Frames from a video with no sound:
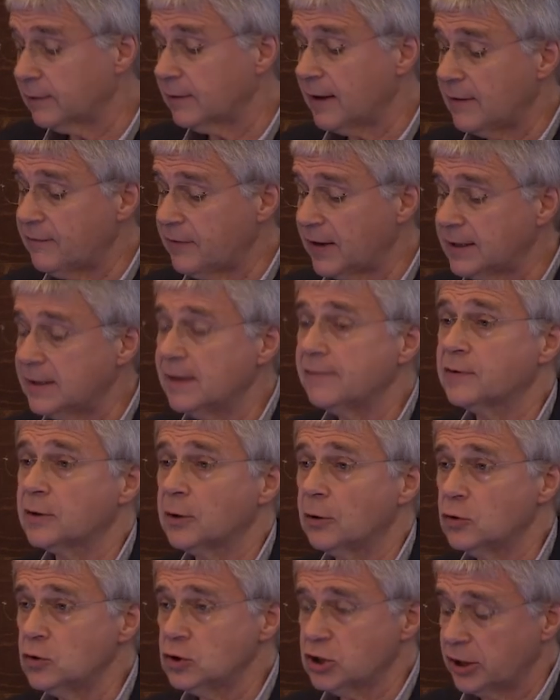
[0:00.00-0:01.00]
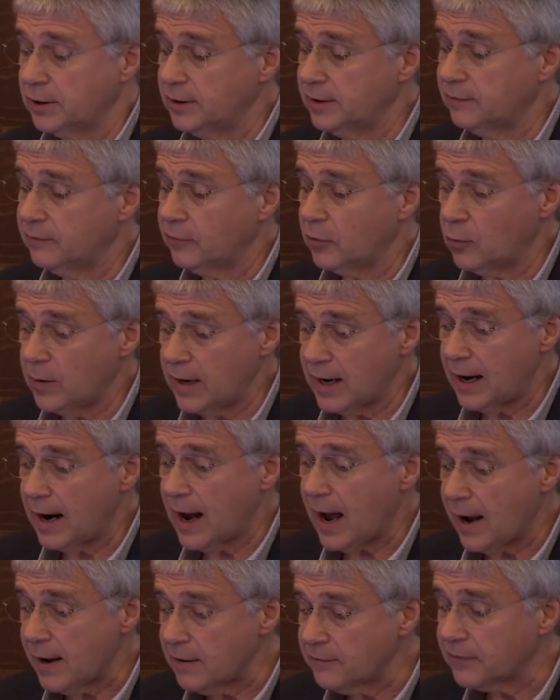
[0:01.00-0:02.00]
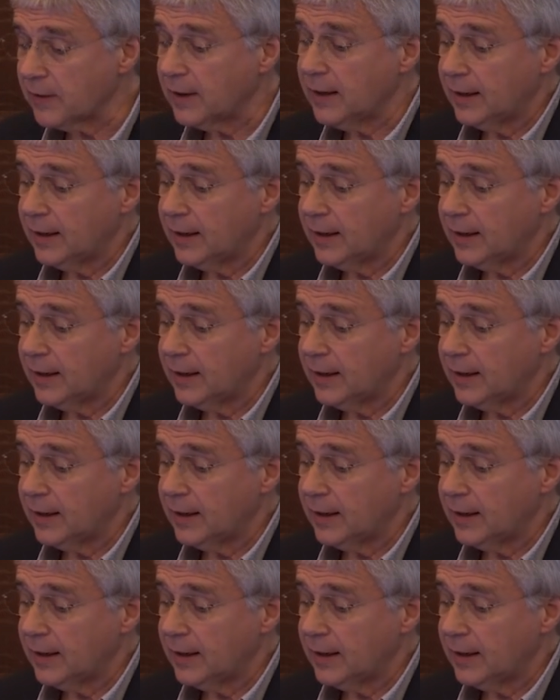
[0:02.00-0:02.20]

effective solution in the real life